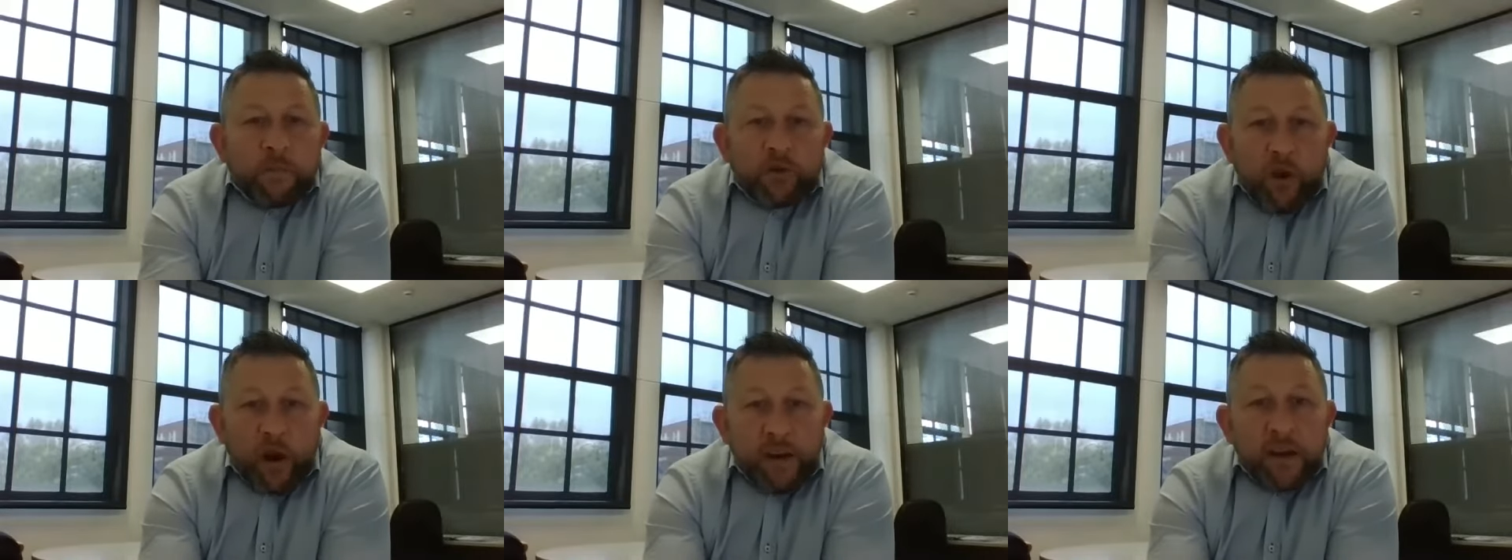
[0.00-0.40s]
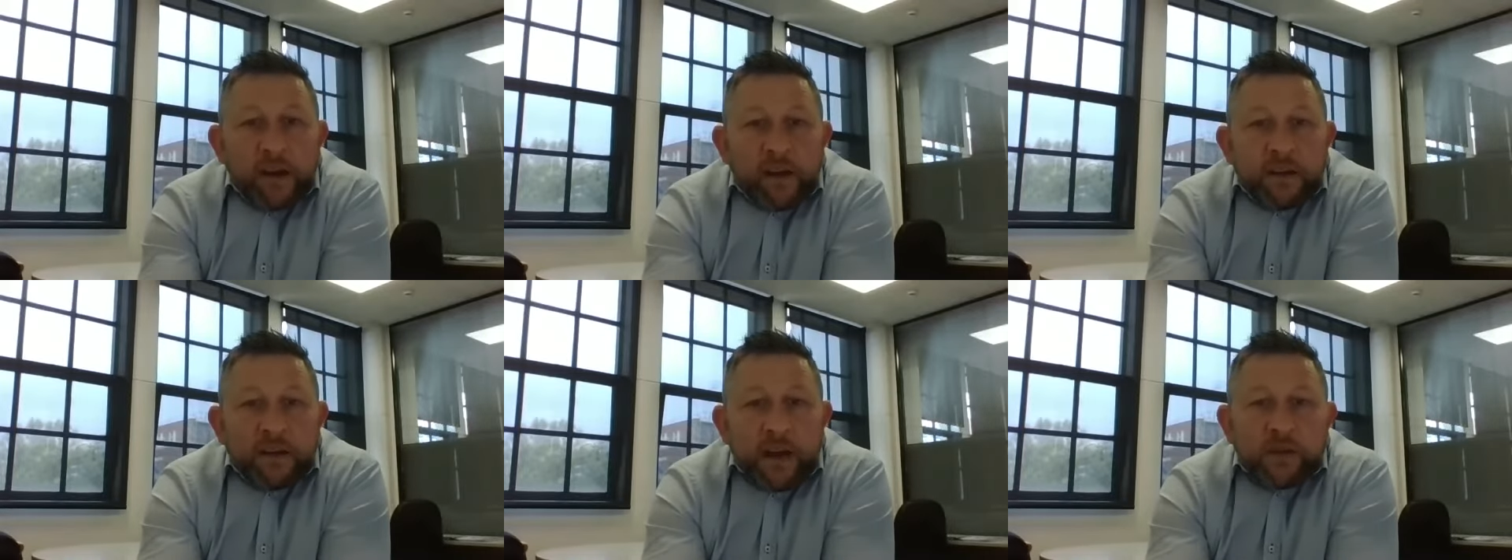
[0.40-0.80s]
training and
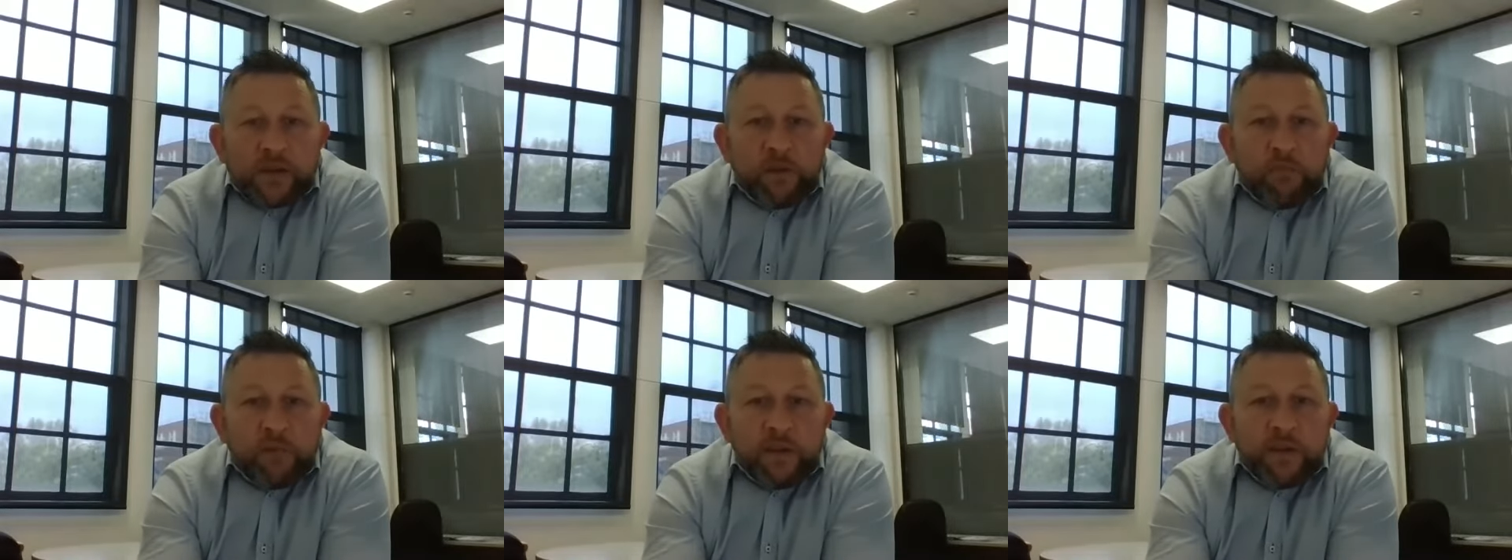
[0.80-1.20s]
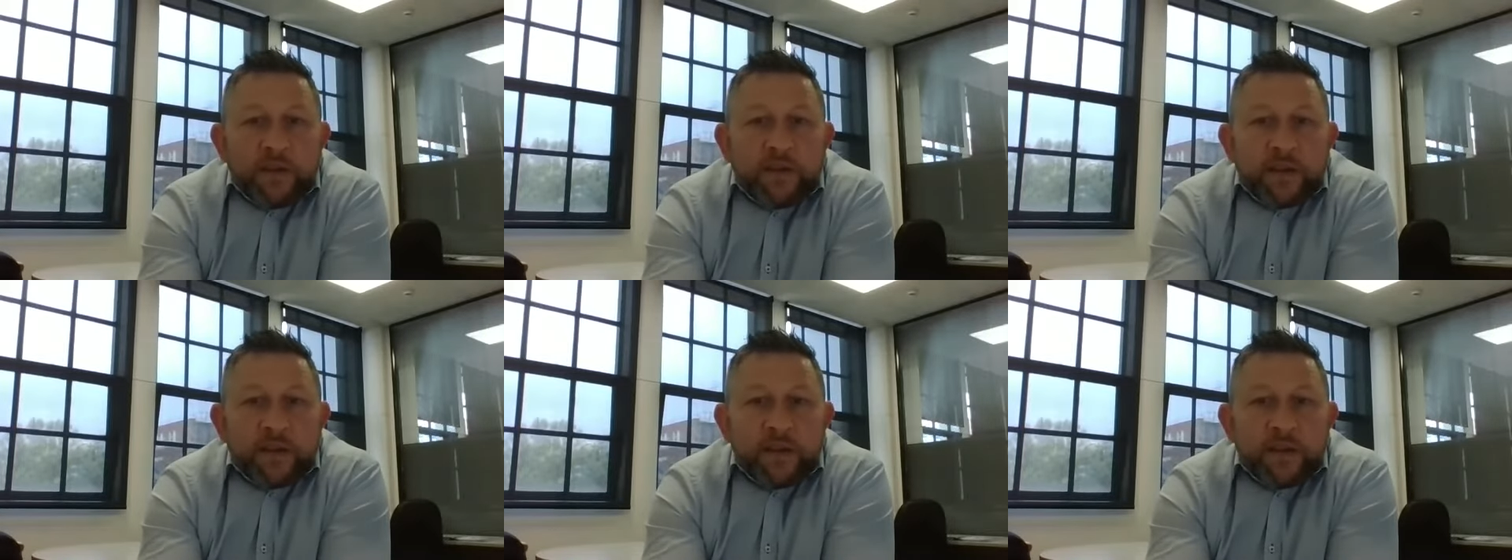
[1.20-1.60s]
induction
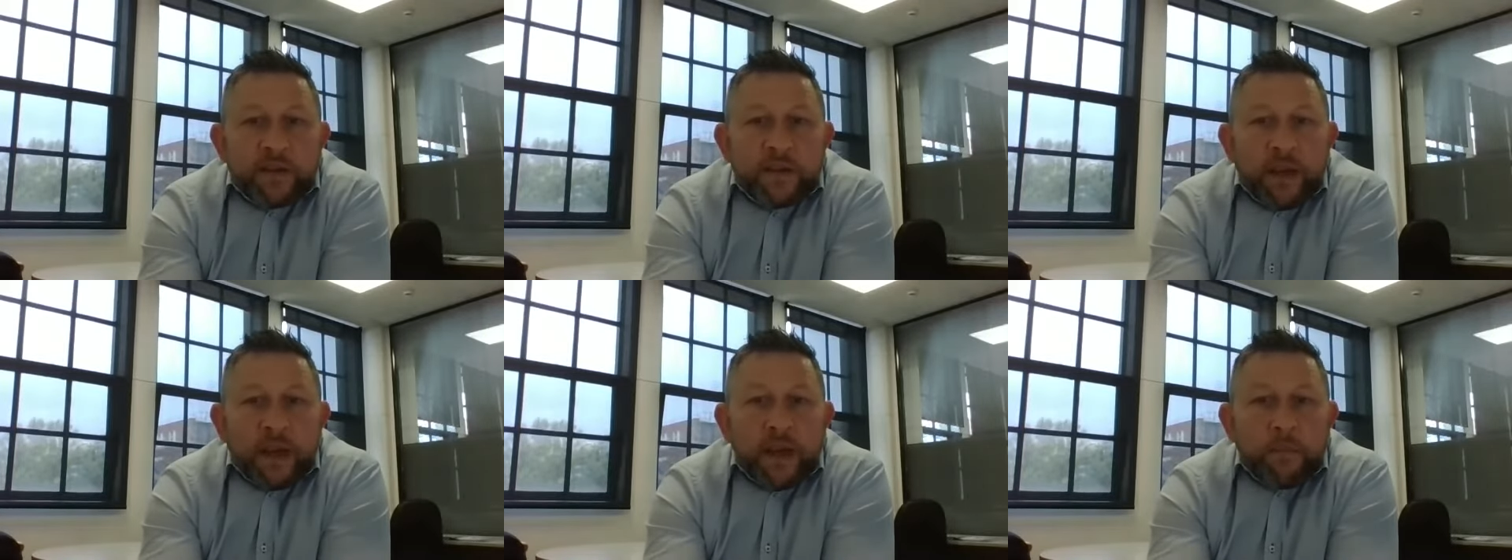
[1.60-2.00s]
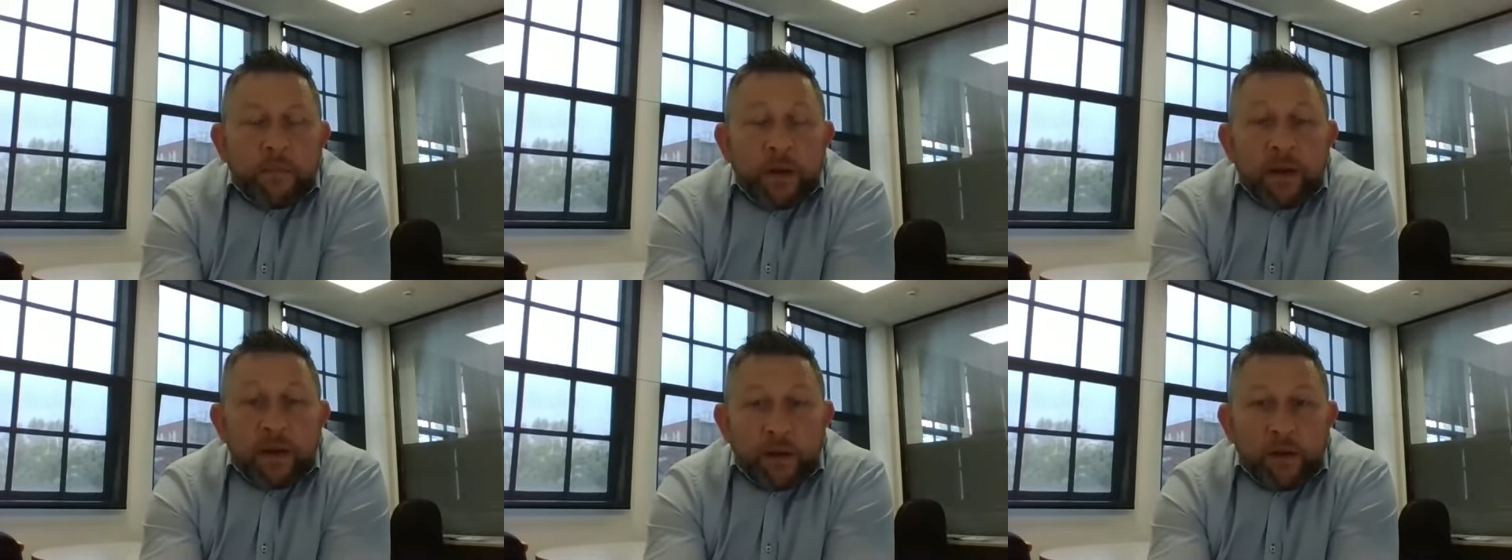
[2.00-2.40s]
registers, um,
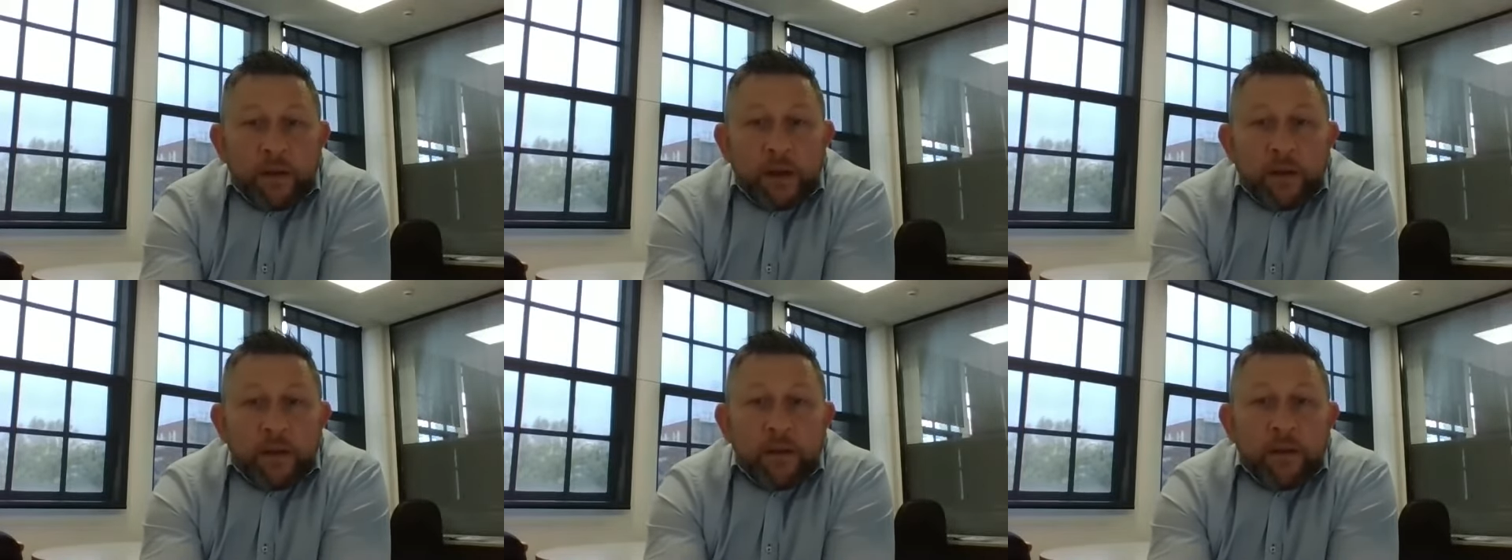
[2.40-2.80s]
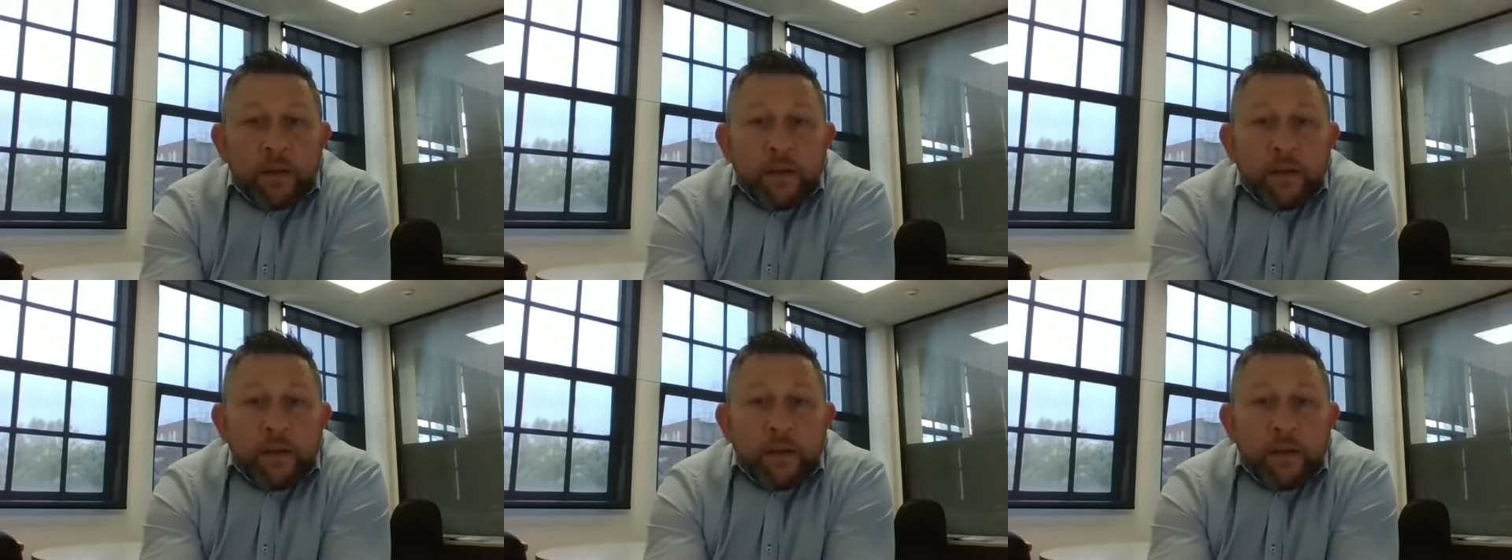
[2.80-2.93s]
including